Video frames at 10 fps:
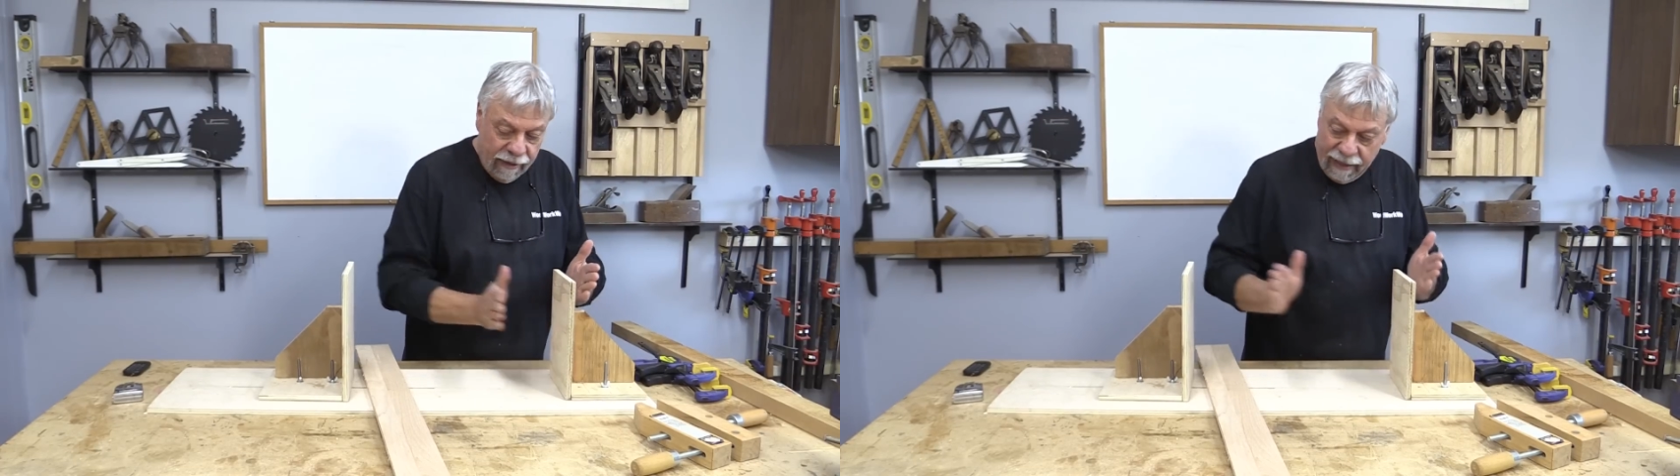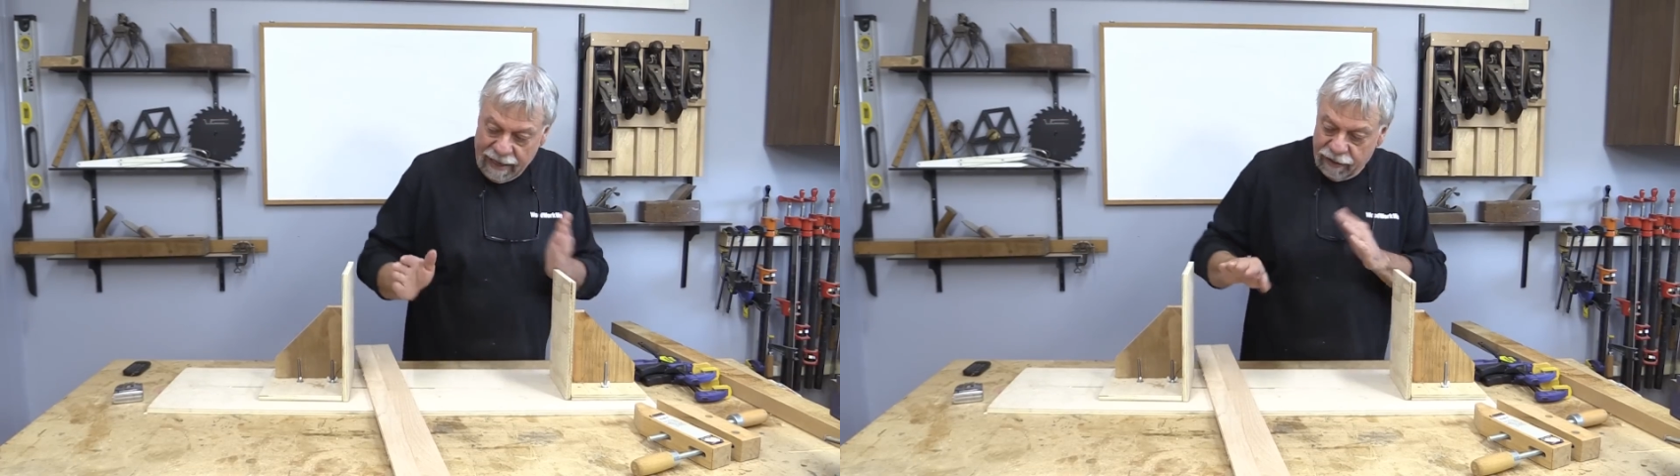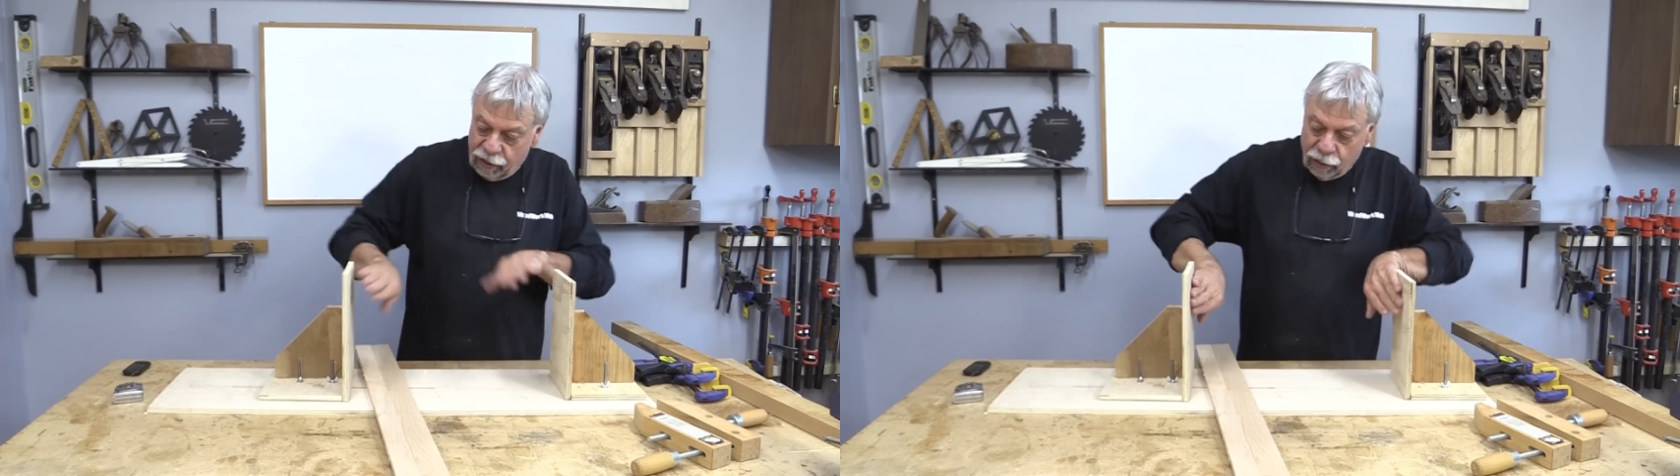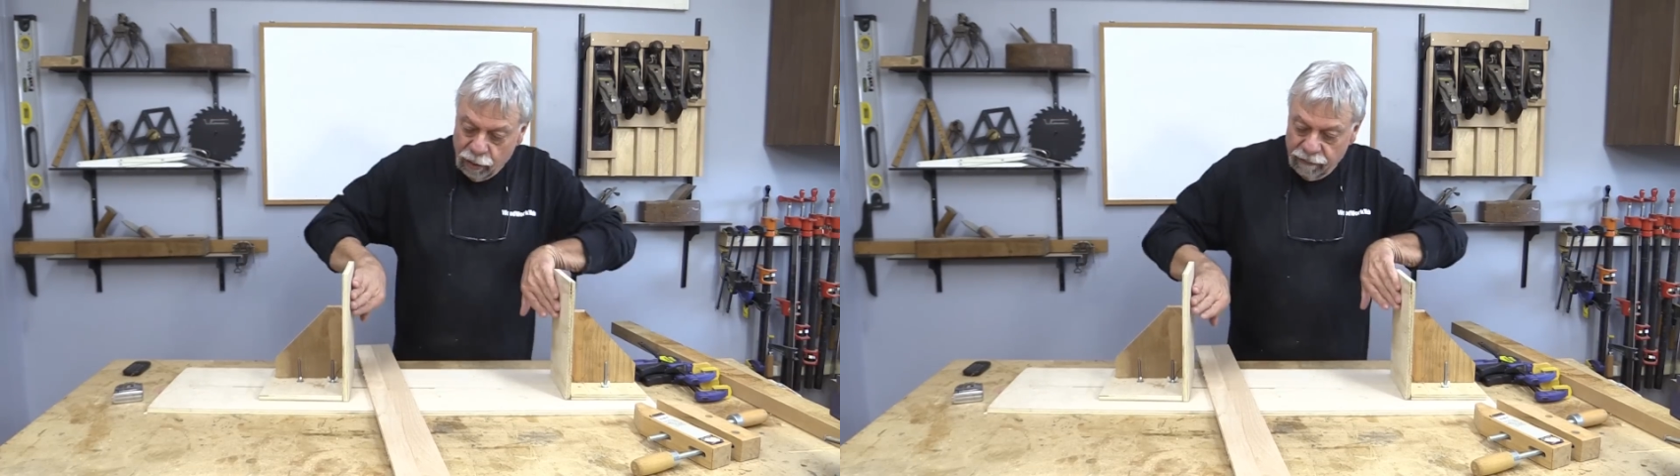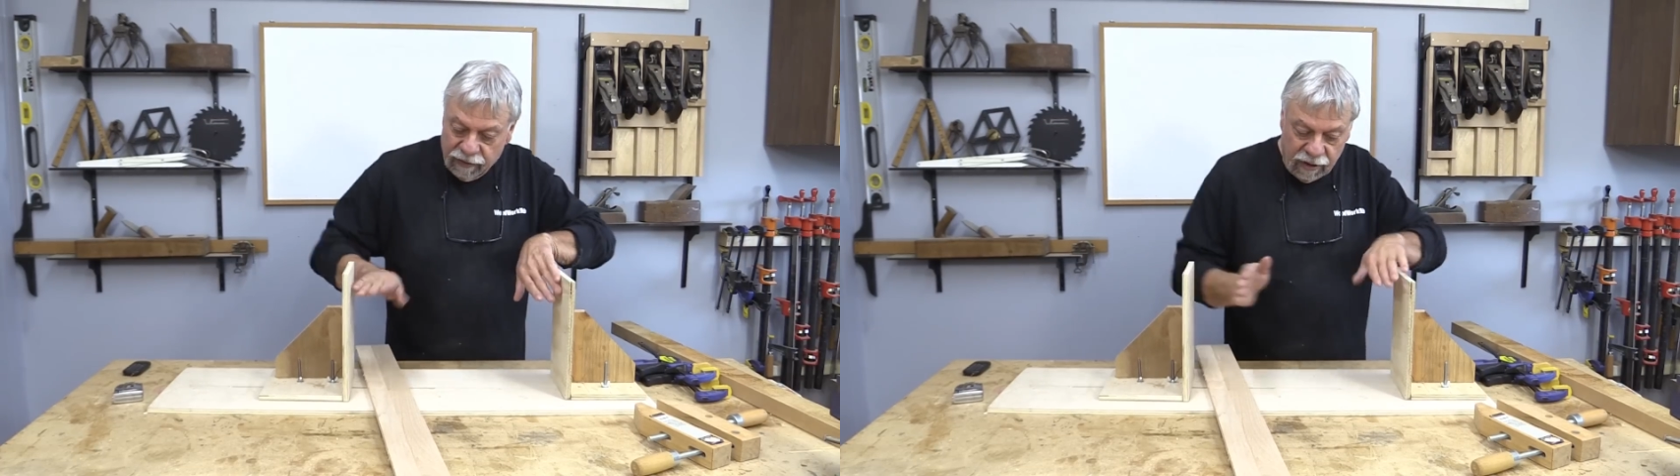they had
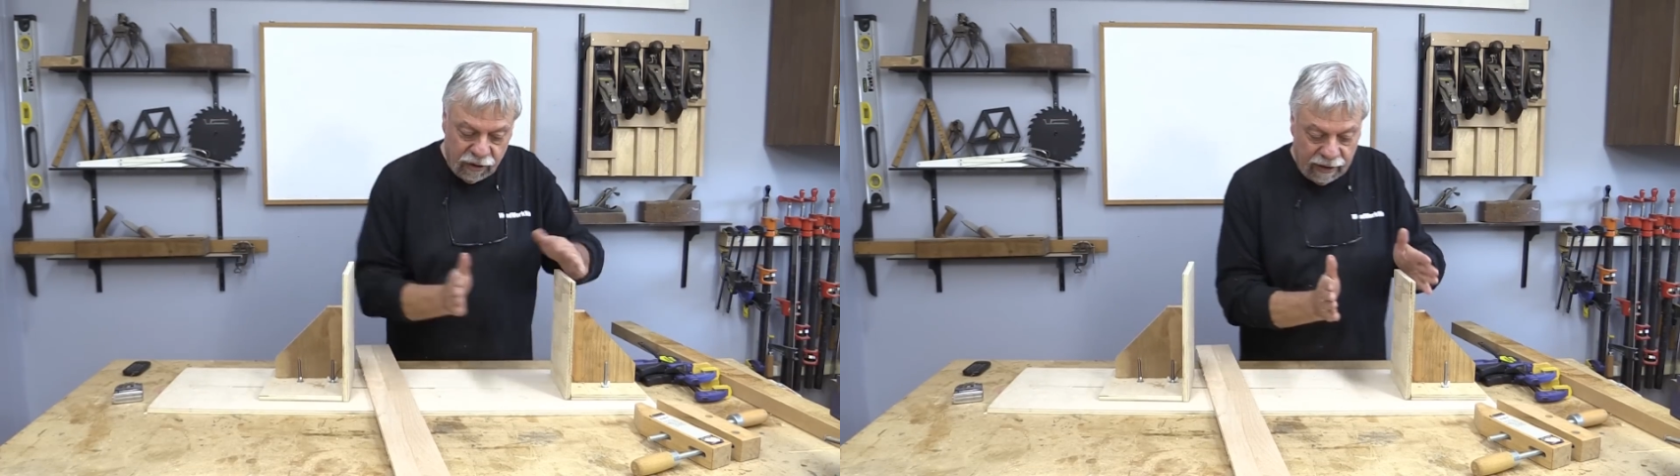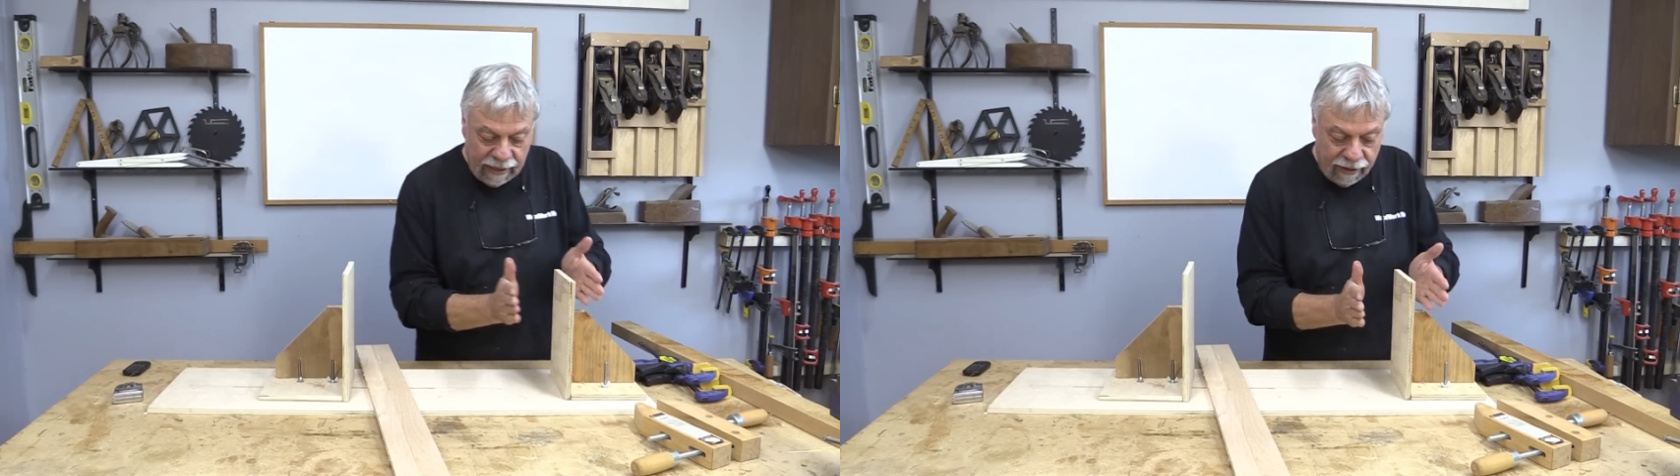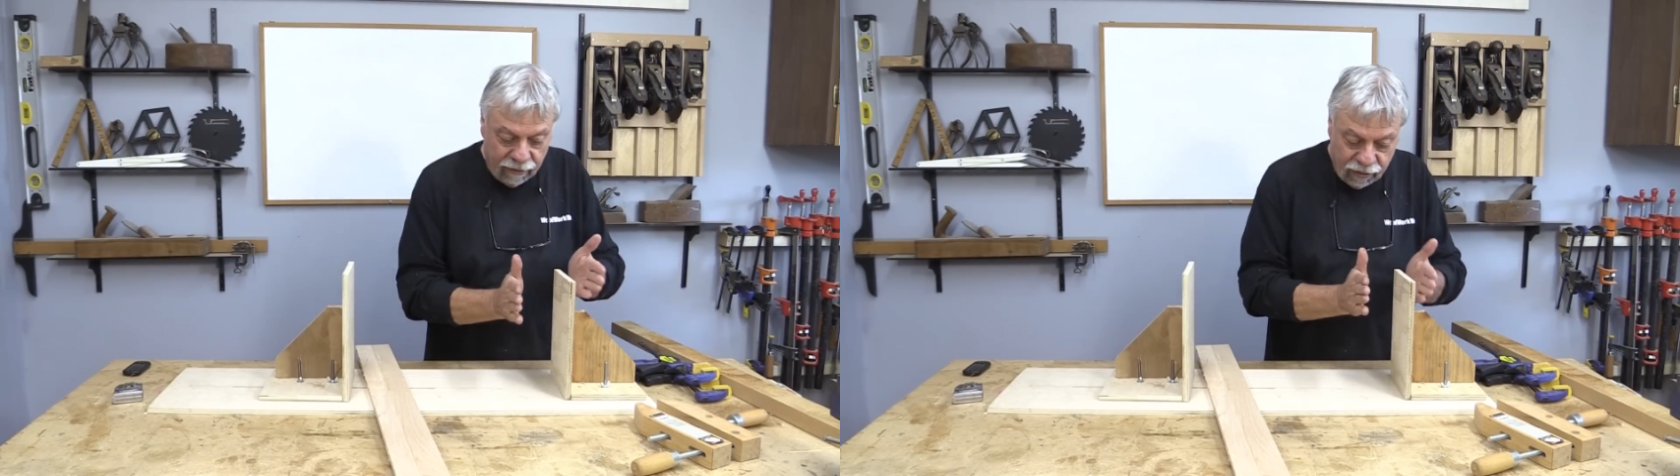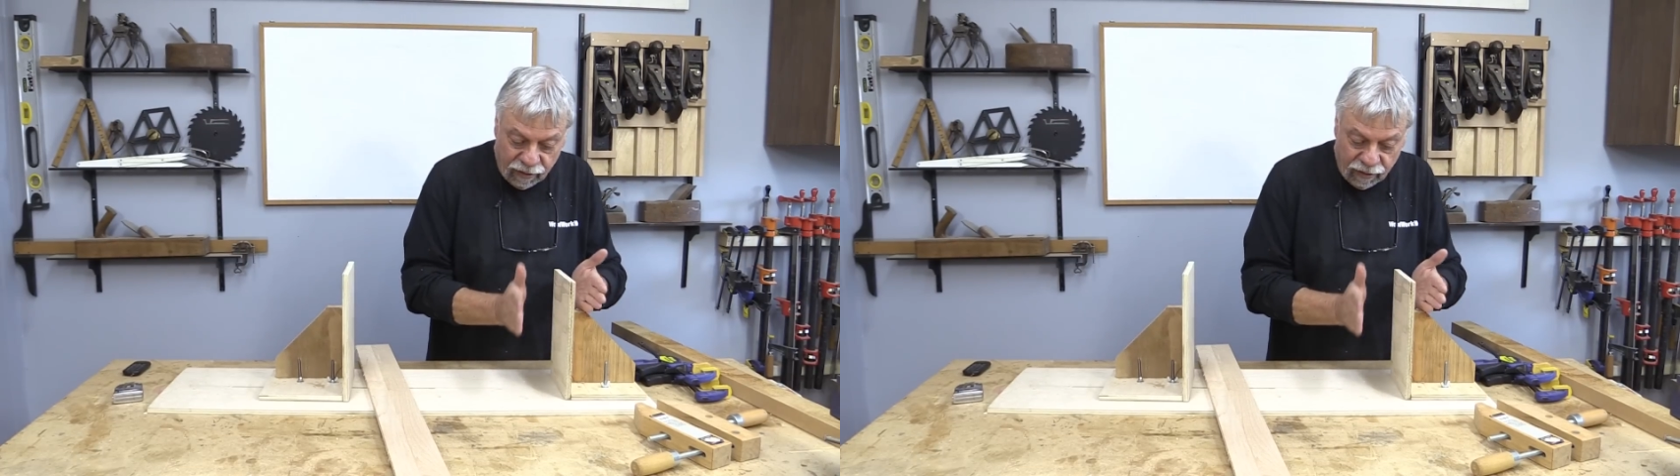two of these together,